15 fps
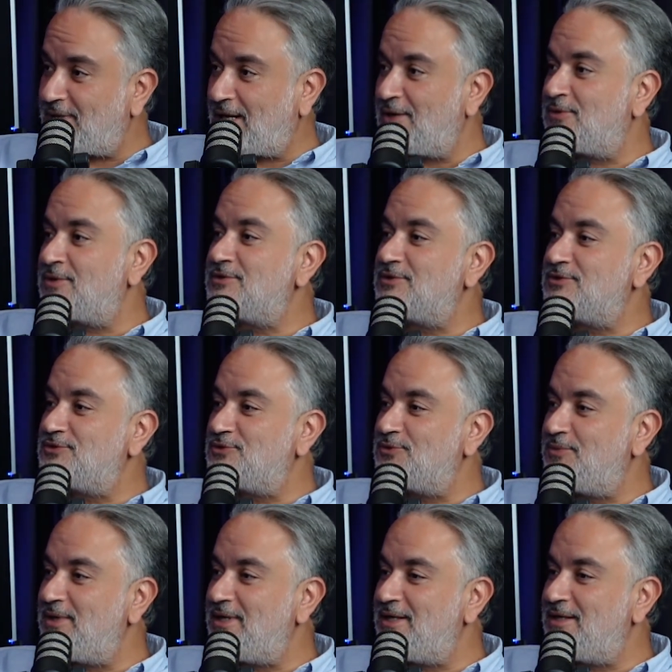I wanted to
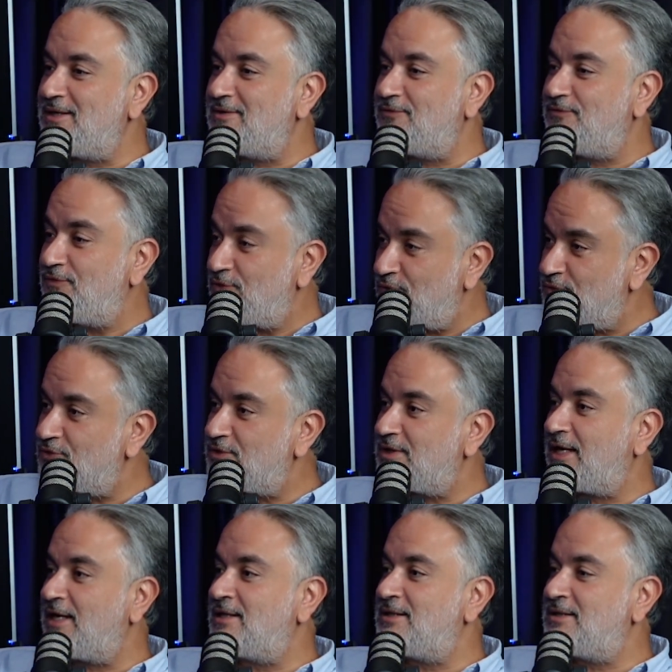be viewed
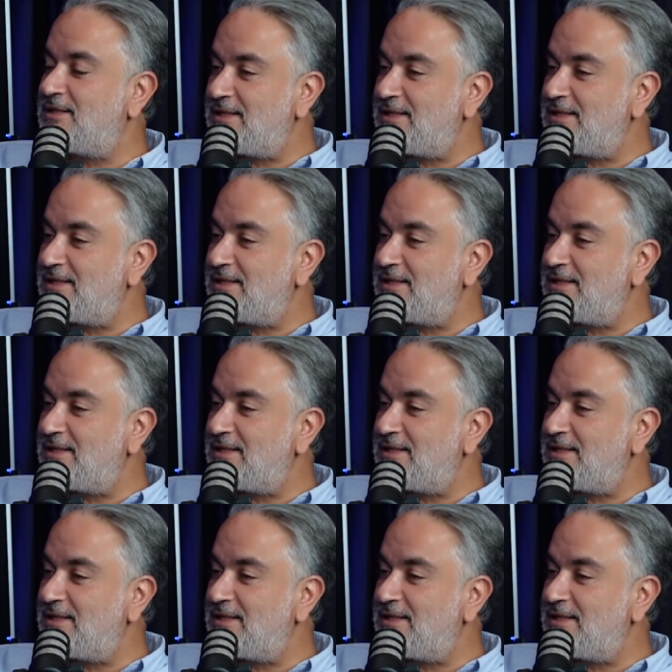and